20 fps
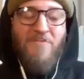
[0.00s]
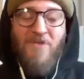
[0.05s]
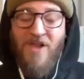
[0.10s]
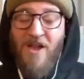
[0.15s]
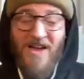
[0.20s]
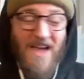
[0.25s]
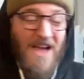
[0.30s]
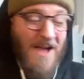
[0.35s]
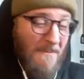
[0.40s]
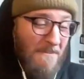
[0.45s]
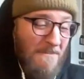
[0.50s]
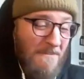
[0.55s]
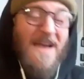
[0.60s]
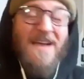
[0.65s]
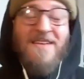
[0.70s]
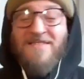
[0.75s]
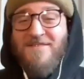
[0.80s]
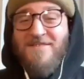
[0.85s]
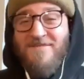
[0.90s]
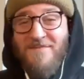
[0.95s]
like how
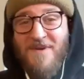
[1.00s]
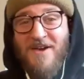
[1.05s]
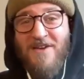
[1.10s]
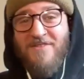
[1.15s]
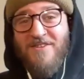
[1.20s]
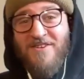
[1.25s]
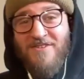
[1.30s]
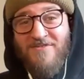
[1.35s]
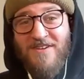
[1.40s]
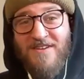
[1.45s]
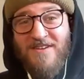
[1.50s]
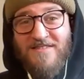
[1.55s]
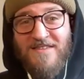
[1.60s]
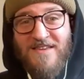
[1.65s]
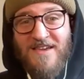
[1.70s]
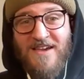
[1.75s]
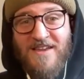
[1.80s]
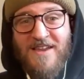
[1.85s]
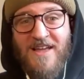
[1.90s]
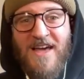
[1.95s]
massive America is
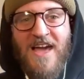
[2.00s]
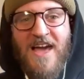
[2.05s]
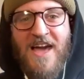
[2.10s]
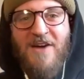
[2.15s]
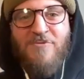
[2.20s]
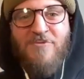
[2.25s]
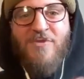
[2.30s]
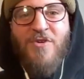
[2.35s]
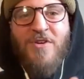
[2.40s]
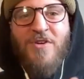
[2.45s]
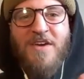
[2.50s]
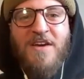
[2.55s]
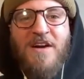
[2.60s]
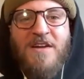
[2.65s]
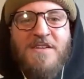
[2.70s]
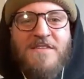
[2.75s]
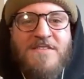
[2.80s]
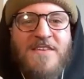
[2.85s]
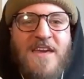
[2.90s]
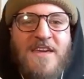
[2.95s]
and like how long it
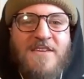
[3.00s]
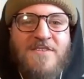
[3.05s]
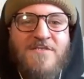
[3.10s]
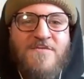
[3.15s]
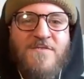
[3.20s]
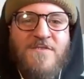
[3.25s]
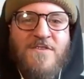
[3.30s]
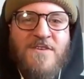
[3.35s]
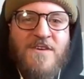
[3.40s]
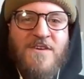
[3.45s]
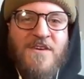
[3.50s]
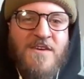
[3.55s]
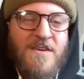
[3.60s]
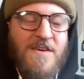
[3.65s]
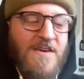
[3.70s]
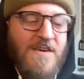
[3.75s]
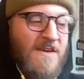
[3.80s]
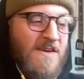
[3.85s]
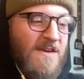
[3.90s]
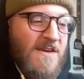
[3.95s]
kind of takes for the
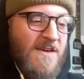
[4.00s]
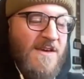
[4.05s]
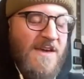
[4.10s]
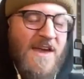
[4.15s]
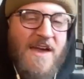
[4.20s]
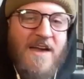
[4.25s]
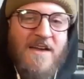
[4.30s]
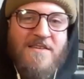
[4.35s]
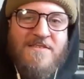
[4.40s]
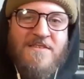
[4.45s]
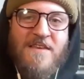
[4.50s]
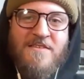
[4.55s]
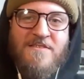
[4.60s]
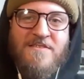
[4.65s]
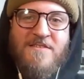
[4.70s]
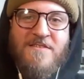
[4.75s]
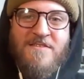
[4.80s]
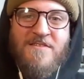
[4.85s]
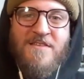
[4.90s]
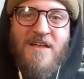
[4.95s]

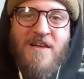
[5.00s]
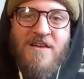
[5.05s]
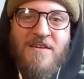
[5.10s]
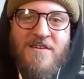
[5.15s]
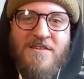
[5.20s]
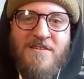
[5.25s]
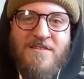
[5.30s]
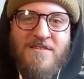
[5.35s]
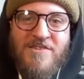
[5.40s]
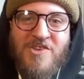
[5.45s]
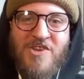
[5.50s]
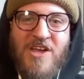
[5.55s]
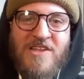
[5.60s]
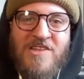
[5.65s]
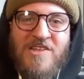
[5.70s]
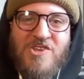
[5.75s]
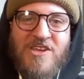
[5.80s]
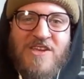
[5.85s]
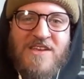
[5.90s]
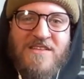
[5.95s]
accents to start
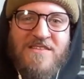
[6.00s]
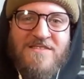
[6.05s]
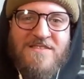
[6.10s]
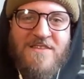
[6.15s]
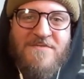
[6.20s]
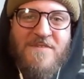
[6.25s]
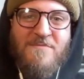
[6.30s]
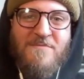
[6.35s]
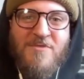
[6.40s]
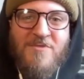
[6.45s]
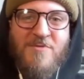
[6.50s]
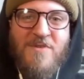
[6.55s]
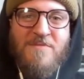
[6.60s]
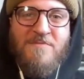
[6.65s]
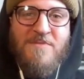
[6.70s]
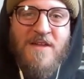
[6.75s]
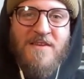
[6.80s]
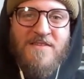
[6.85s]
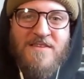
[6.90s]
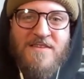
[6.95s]
changing and stuff in between
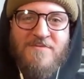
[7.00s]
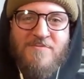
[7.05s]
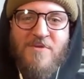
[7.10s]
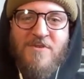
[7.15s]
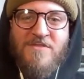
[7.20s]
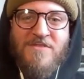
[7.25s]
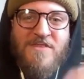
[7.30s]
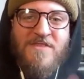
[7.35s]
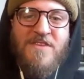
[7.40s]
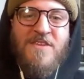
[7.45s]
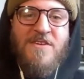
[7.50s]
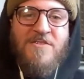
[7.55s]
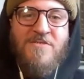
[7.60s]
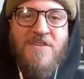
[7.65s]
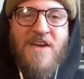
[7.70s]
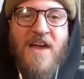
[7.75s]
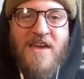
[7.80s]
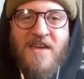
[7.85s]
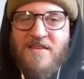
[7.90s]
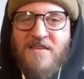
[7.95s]
places. Whereas in the
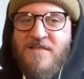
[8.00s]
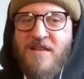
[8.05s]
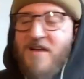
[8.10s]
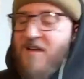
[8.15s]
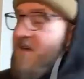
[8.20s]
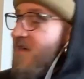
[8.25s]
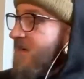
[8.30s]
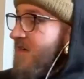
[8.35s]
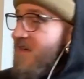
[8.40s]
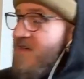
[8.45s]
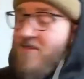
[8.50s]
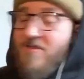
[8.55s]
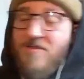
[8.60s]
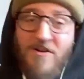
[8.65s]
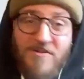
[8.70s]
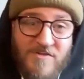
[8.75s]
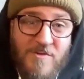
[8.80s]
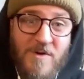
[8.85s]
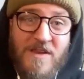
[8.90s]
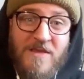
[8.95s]
UK, it's like you
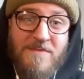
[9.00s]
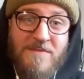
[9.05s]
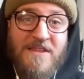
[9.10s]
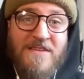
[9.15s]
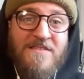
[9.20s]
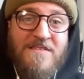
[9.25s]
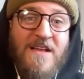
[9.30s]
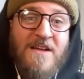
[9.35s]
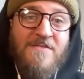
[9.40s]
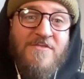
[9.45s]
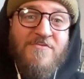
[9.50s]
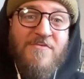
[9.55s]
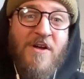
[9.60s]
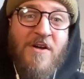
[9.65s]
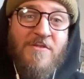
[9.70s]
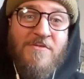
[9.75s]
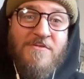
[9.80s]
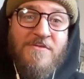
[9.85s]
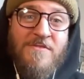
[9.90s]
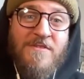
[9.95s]
go 20 minutes down the
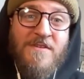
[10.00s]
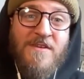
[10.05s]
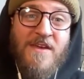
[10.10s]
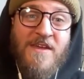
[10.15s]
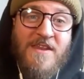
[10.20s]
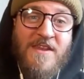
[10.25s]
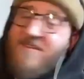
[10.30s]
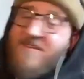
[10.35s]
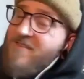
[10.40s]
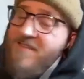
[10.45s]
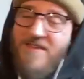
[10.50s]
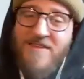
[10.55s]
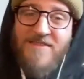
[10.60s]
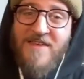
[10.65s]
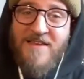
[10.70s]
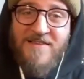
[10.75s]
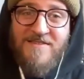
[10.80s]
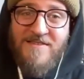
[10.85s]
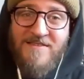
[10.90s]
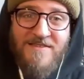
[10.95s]
road and
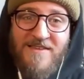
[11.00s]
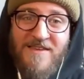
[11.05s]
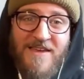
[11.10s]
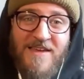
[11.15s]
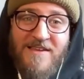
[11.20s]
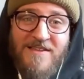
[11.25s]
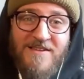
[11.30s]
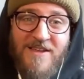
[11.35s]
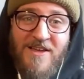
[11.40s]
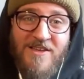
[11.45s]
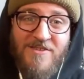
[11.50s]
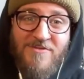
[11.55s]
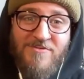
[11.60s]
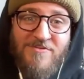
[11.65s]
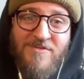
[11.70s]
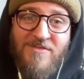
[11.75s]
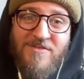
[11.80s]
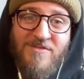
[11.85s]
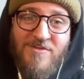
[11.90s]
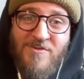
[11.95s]
that's it. Like you're
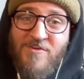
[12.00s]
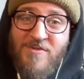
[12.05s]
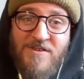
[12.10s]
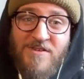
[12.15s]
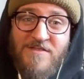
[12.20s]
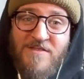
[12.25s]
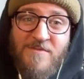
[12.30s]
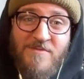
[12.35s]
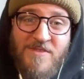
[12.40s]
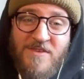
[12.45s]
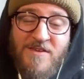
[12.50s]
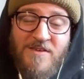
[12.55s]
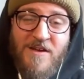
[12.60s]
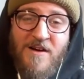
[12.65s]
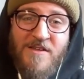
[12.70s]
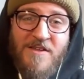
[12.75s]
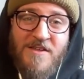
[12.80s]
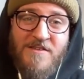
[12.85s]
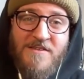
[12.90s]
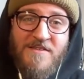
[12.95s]
talking to someone that you
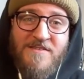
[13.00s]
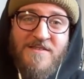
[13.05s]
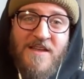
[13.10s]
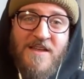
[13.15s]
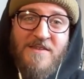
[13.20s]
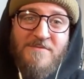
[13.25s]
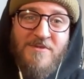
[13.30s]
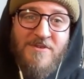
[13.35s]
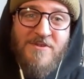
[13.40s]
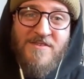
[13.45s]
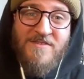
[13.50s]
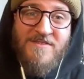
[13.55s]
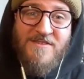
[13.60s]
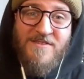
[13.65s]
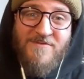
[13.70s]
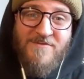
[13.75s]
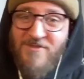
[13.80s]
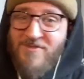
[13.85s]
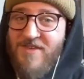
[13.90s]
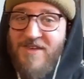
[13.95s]
can't understand because
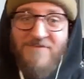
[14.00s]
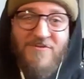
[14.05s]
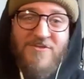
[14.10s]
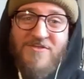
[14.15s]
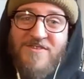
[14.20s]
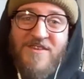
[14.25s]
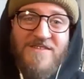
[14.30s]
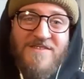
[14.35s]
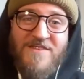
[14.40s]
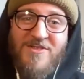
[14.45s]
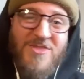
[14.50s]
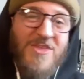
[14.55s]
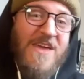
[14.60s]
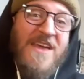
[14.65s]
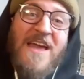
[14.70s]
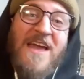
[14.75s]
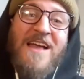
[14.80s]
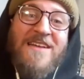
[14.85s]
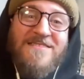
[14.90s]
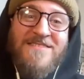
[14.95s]
they've got such a
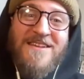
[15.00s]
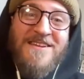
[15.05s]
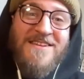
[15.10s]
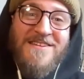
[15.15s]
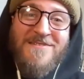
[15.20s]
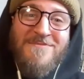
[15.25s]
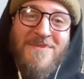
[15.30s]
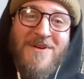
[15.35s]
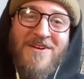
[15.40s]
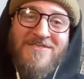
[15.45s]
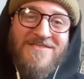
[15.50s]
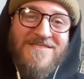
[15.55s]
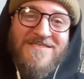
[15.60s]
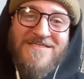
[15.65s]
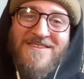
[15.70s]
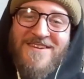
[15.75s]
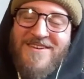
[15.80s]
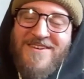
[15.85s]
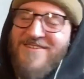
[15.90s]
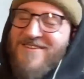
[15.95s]
thick accent in comparison
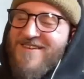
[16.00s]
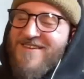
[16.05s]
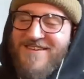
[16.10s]
to you.